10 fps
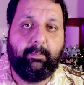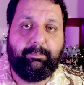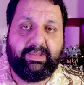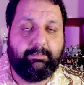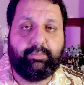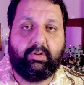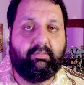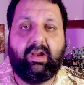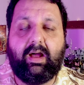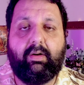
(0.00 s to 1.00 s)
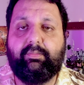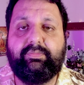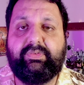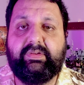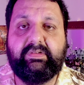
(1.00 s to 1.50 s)
people
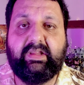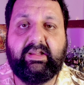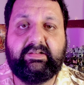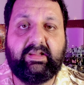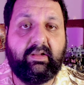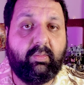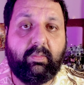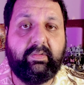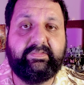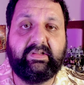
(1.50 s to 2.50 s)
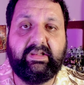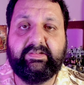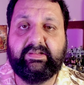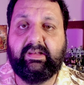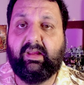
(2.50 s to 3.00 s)
around that I always
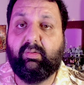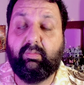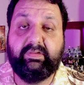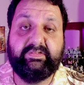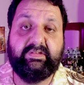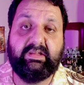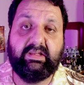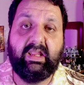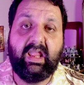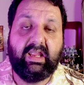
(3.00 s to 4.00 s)
listen, I always see,